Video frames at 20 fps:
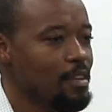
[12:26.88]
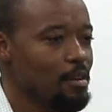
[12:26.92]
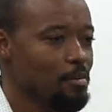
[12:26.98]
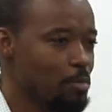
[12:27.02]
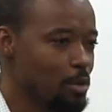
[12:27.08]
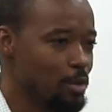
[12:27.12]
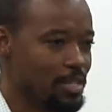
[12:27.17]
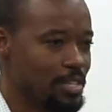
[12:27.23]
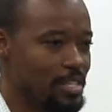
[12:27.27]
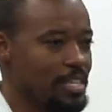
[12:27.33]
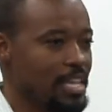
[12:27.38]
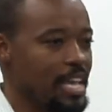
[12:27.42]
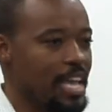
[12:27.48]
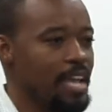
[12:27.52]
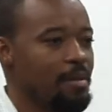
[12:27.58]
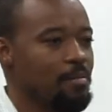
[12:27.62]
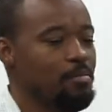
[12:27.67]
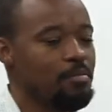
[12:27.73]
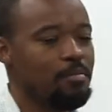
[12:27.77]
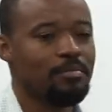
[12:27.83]
Moses
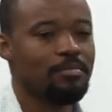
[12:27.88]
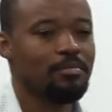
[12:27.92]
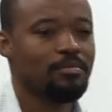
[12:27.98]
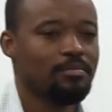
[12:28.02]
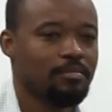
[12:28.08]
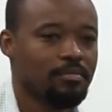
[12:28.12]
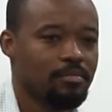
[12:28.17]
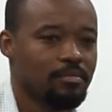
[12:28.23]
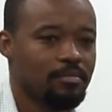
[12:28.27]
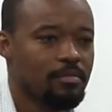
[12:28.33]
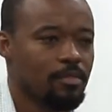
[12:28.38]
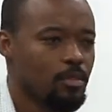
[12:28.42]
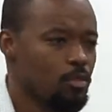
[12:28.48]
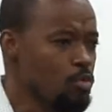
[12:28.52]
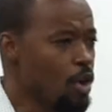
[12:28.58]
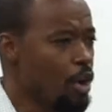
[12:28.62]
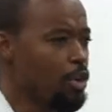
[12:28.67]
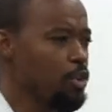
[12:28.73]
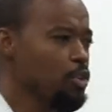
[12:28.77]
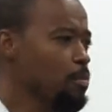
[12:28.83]
came.
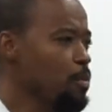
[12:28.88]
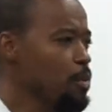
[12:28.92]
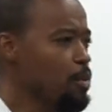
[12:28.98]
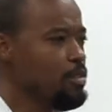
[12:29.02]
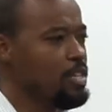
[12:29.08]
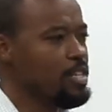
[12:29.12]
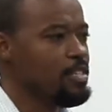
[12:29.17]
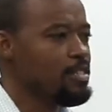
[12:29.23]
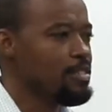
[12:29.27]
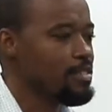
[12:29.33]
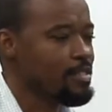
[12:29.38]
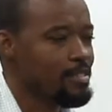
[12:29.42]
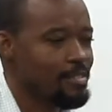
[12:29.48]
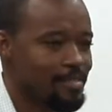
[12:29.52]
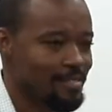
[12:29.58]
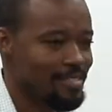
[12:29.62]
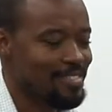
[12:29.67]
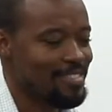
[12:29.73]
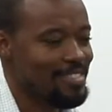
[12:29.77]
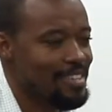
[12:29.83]
Who are you, Moses?
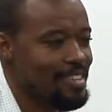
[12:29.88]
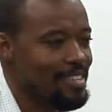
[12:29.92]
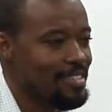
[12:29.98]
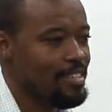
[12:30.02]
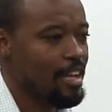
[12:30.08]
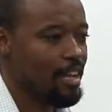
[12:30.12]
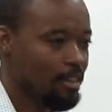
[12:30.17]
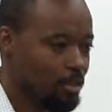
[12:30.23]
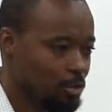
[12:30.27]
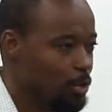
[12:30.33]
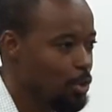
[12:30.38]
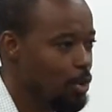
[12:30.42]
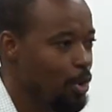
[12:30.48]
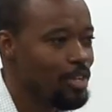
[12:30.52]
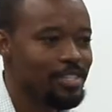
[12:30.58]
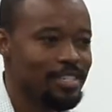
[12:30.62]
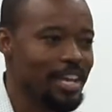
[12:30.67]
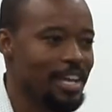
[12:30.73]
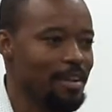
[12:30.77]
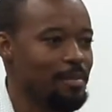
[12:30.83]
I was like, the
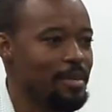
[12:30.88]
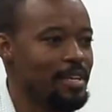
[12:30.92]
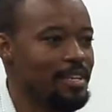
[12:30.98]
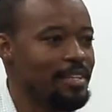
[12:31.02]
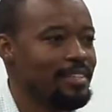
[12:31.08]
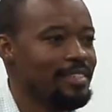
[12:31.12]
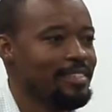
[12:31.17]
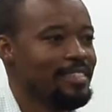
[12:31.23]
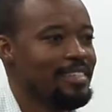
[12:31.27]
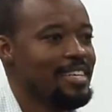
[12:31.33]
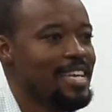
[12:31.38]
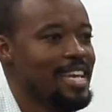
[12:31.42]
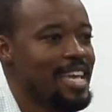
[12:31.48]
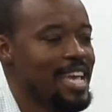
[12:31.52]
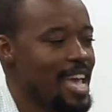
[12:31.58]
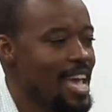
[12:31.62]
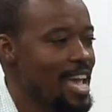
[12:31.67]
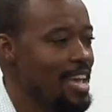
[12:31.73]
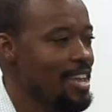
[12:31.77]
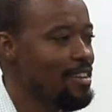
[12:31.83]
Lord sent me.
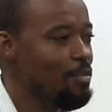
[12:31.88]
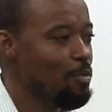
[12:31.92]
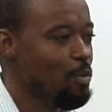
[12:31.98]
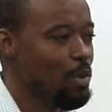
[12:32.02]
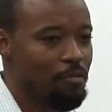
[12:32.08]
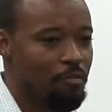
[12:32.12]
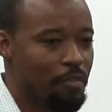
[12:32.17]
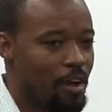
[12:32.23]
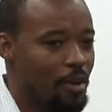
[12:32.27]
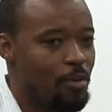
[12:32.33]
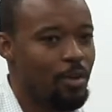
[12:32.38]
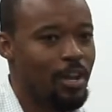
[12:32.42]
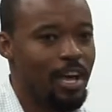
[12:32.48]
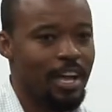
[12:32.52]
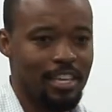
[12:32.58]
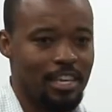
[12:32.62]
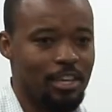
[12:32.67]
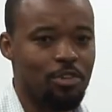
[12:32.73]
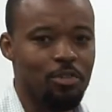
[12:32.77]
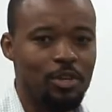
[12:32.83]
And when Pharaoh,
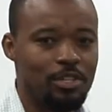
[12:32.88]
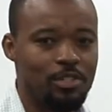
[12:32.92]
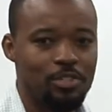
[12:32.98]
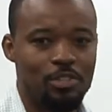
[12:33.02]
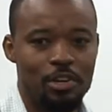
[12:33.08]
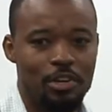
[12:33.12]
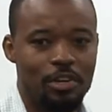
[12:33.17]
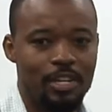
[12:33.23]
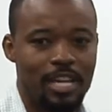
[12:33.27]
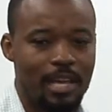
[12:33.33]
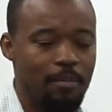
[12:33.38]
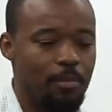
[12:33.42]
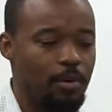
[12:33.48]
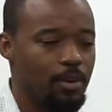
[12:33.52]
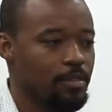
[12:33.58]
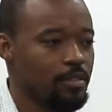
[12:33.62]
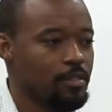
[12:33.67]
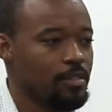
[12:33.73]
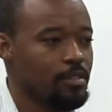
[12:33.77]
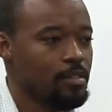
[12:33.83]
like, increased their
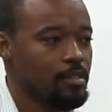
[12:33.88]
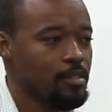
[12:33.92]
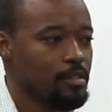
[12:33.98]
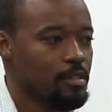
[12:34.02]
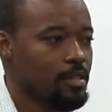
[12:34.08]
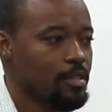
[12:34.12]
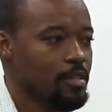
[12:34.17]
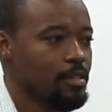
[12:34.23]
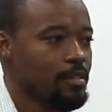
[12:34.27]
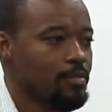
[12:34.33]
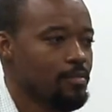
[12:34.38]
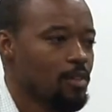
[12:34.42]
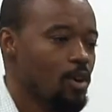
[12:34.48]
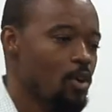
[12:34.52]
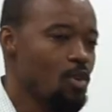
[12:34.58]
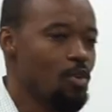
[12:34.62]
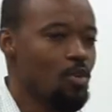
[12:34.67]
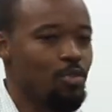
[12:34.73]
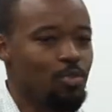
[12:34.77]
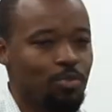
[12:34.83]
labor,
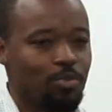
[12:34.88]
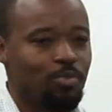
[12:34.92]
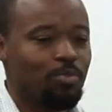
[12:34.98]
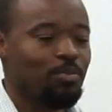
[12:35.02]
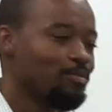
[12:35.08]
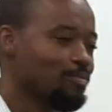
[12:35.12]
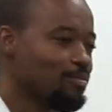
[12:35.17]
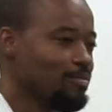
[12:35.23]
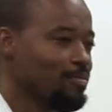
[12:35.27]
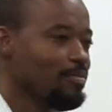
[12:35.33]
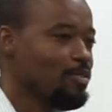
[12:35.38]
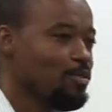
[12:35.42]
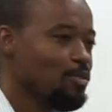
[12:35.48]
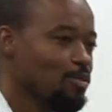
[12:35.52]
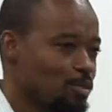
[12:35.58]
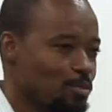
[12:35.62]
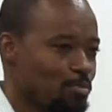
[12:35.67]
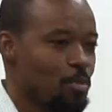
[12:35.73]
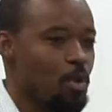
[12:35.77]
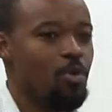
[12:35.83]
oh,
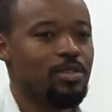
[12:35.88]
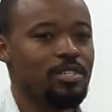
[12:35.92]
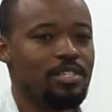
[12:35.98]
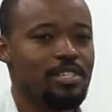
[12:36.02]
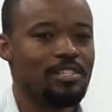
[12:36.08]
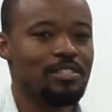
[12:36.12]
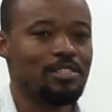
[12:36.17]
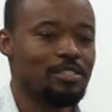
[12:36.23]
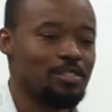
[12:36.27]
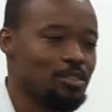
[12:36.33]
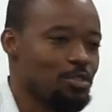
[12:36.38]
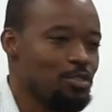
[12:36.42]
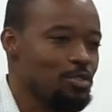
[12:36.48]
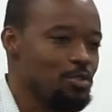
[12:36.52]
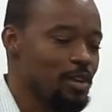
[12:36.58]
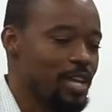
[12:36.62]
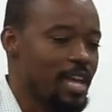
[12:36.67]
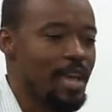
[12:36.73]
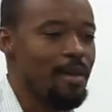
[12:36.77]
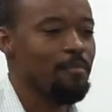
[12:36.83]
Moses,
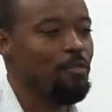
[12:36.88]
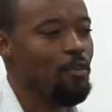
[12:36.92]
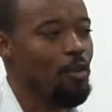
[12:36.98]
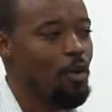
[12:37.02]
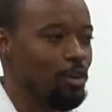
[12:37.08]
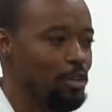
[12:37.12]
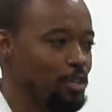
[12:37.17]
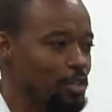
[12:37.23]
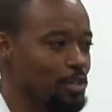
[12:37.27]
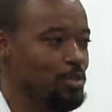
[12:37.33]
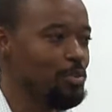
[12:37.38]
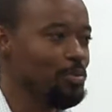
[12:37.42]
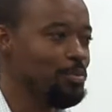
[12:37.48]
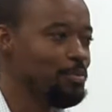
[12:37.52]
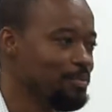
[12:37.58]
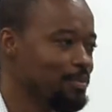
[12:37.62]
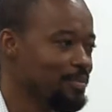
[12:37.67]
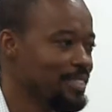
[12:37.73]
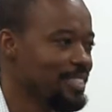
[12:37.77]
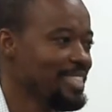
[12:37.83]
you came for a
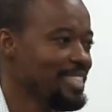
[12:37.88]
doom.